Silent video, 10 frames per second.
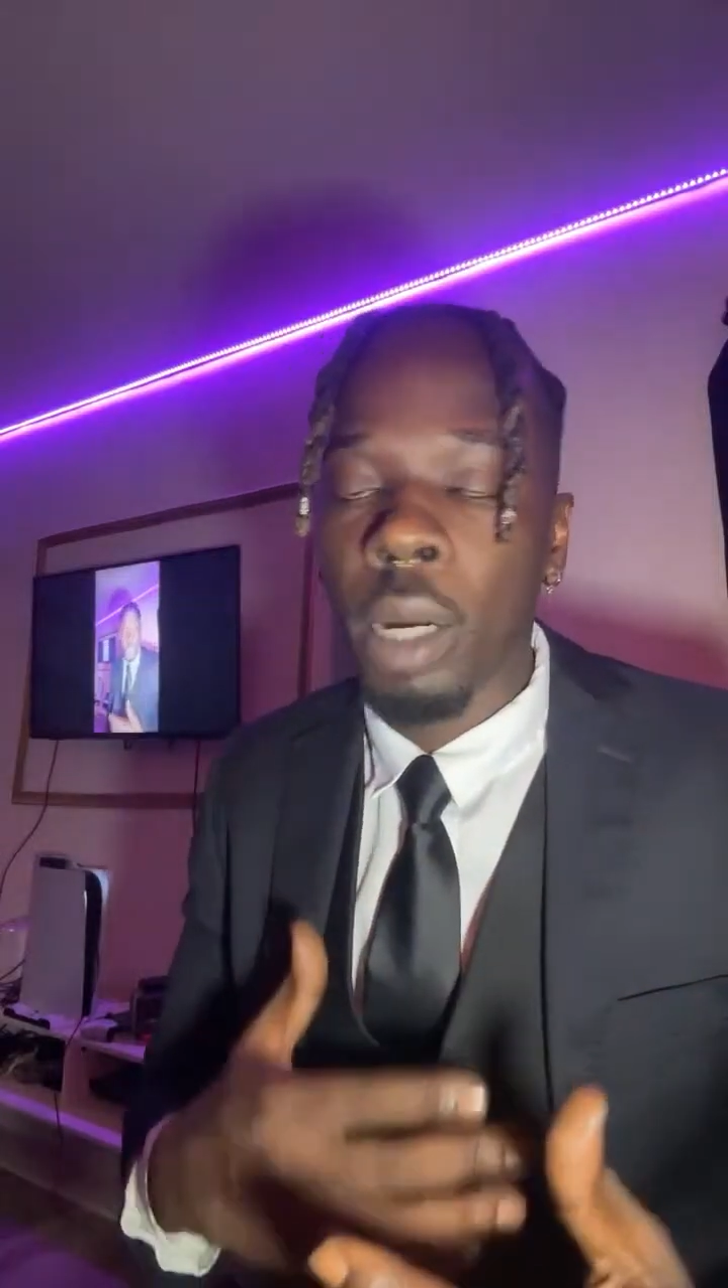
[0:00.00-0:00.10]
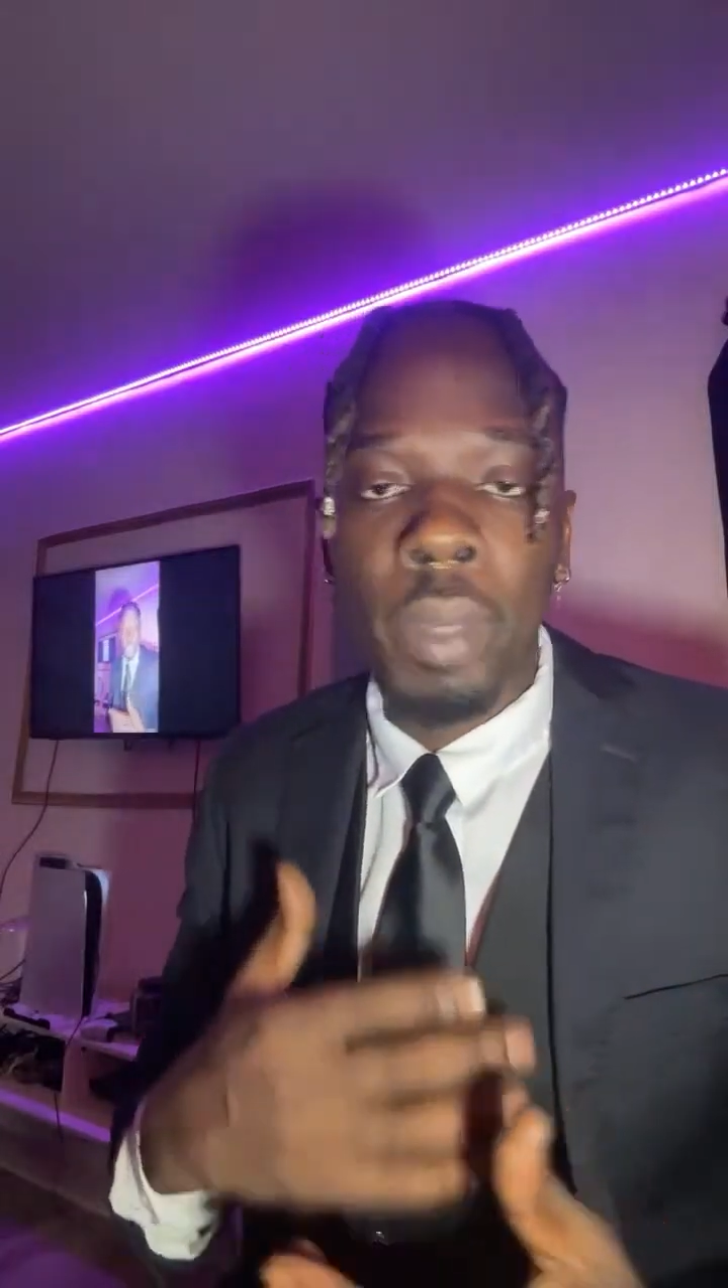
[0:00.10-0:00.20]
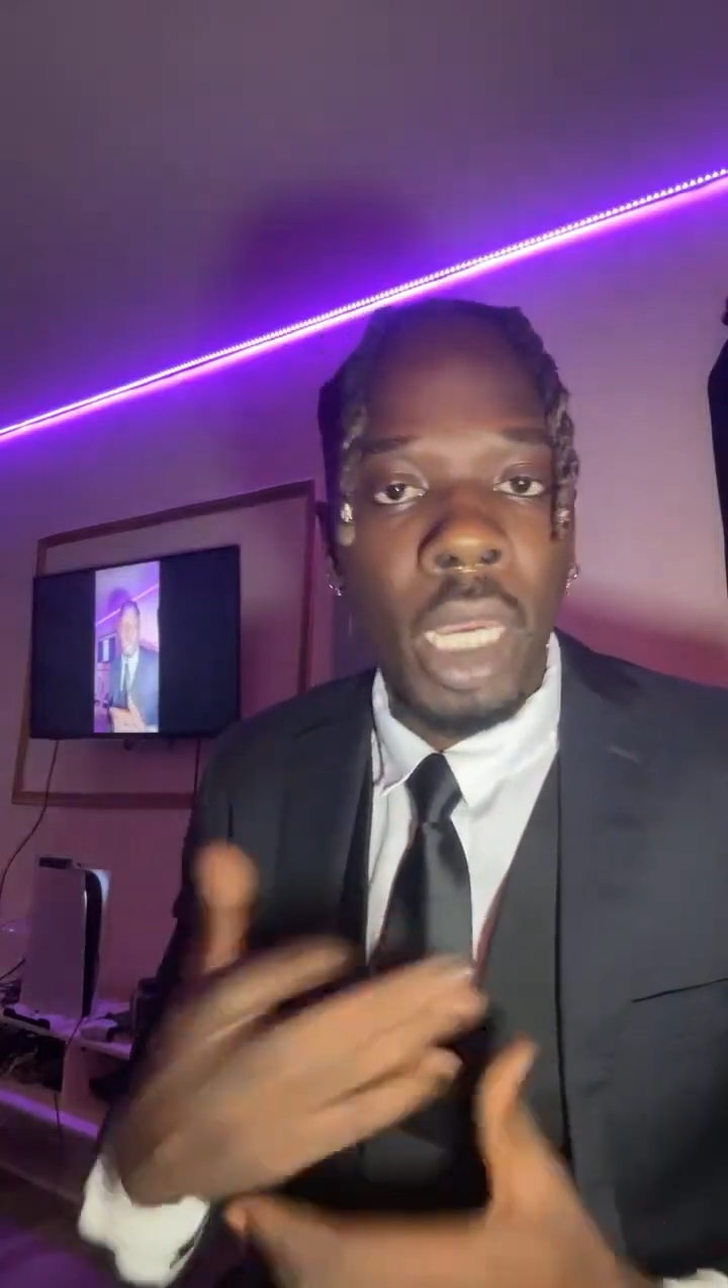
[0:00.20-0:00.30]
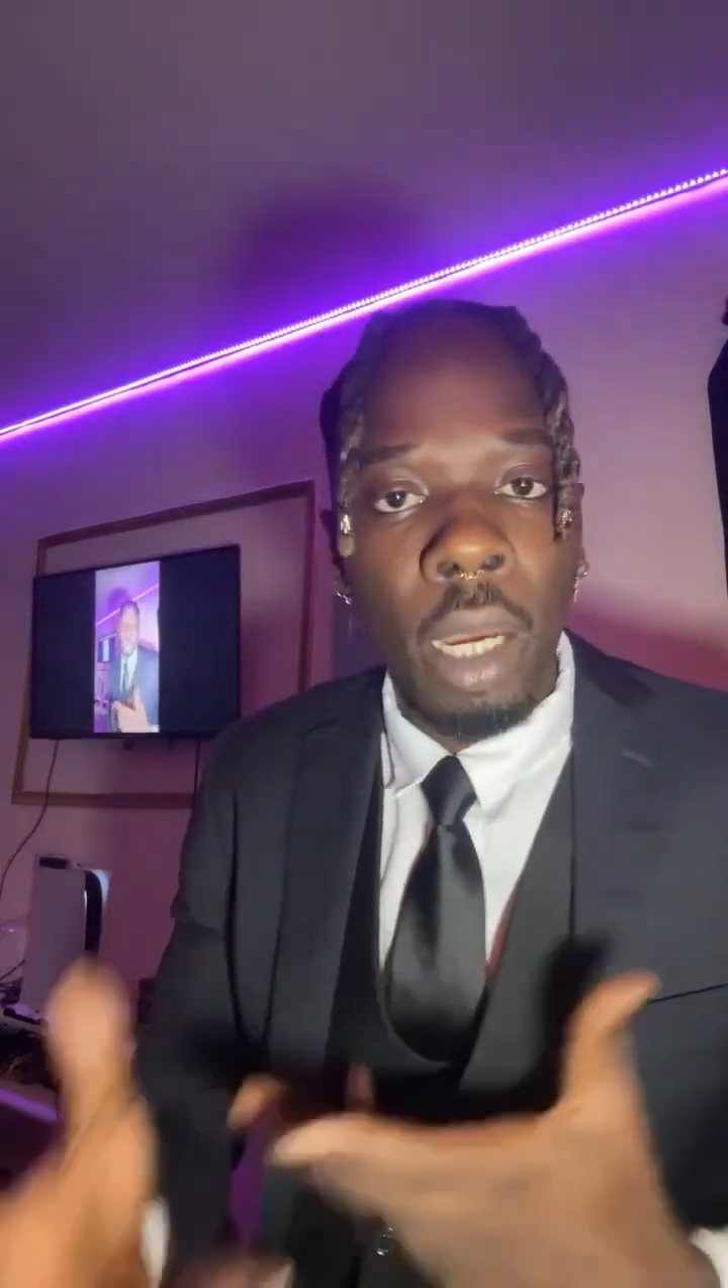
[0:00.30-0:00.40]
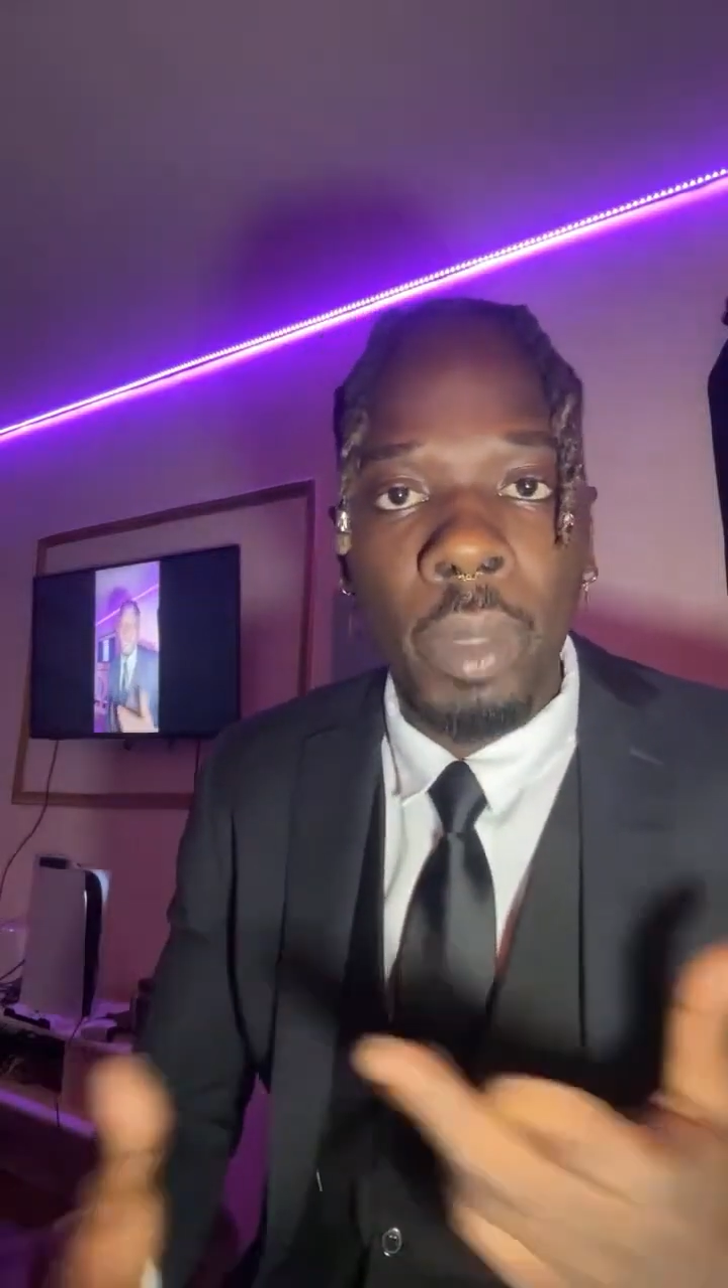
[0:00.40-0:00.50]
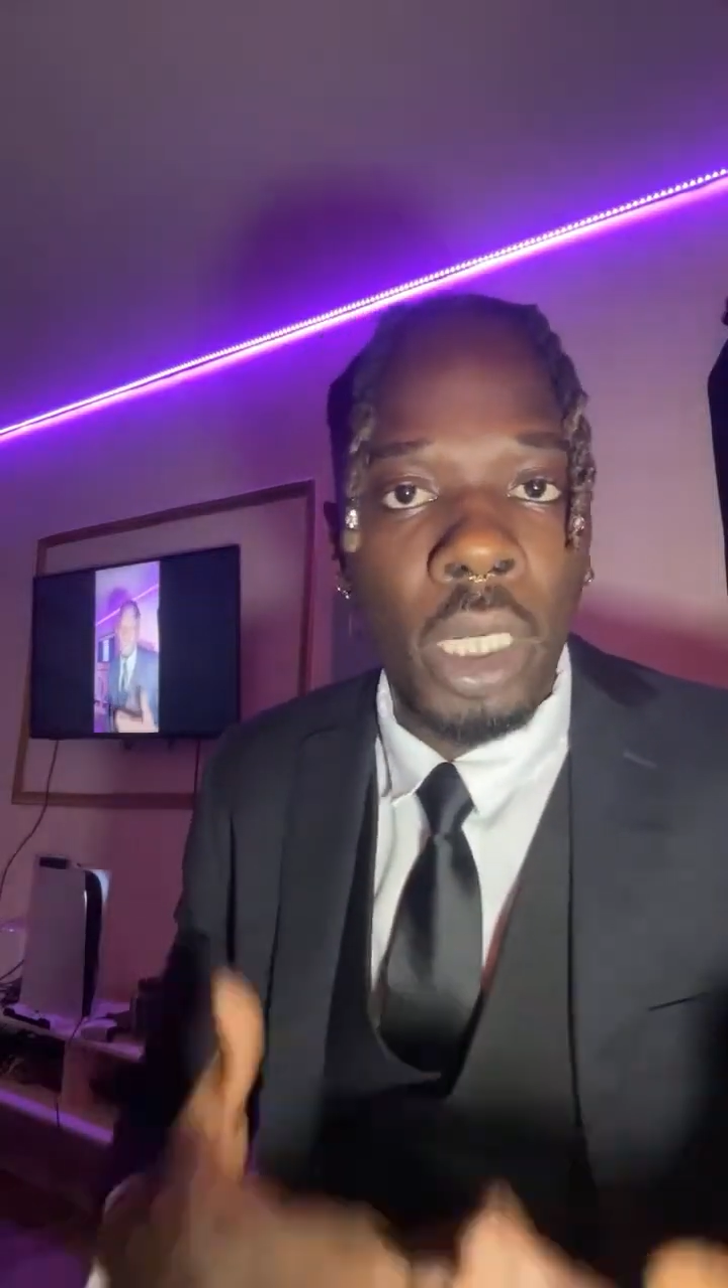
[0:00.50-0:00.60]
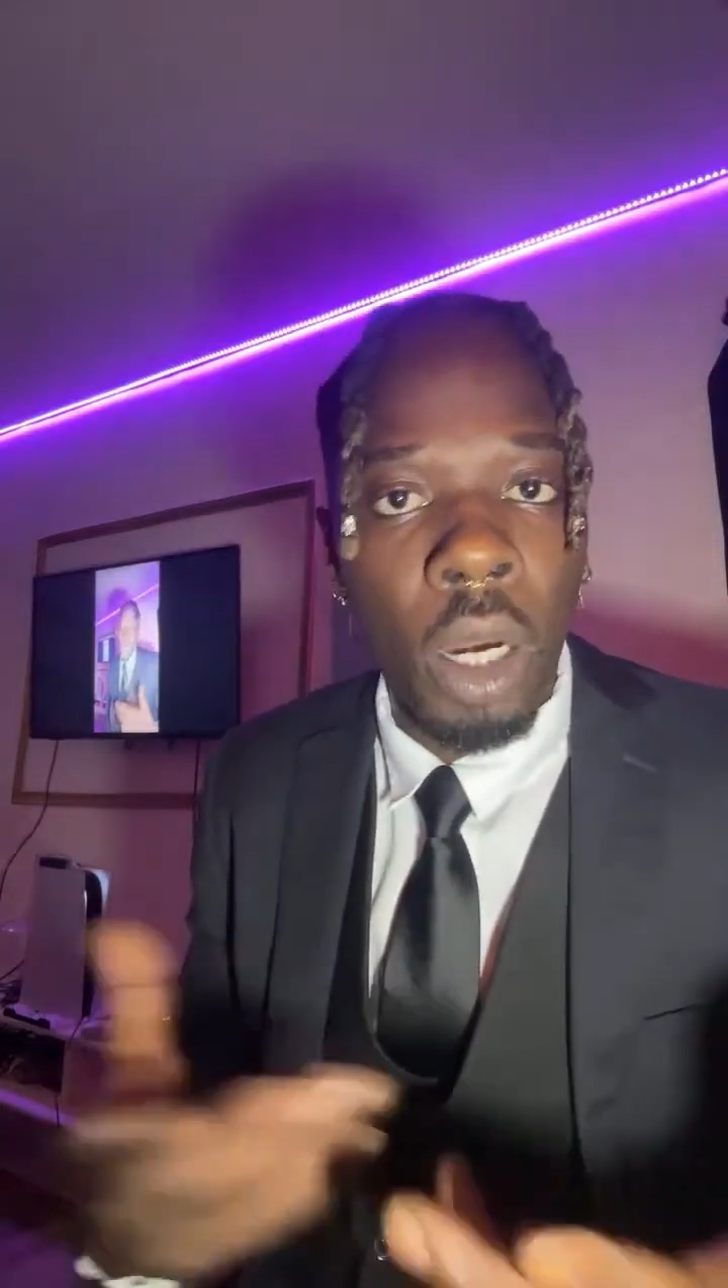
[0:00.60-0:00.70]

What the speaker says: become an